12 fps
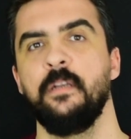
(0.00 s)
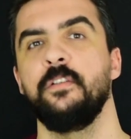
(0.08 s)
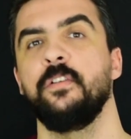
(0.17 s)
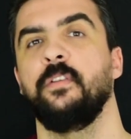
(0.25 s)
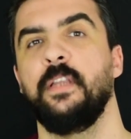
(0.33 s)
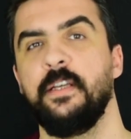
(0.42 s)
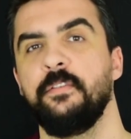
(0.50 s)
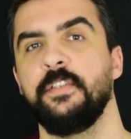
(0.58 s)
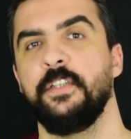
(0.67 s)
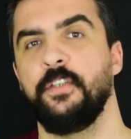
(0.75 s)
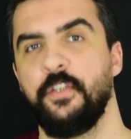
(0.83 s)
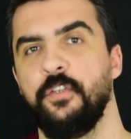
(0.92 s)
So there
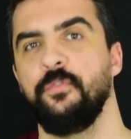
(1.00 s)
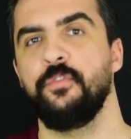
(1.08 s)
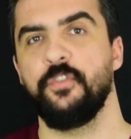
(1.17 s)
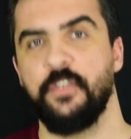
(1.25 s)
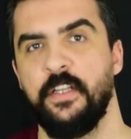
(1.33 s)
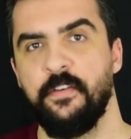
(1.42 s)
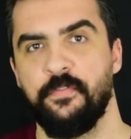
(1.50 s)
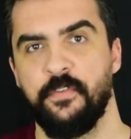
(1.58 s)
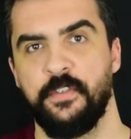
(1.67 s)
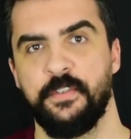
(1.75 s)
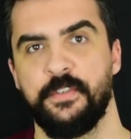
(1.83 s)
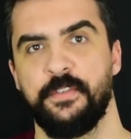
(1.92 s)
is a huge
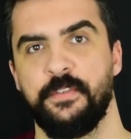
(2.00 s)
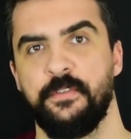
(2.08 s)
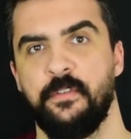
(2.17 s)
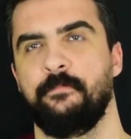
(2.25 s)
difference.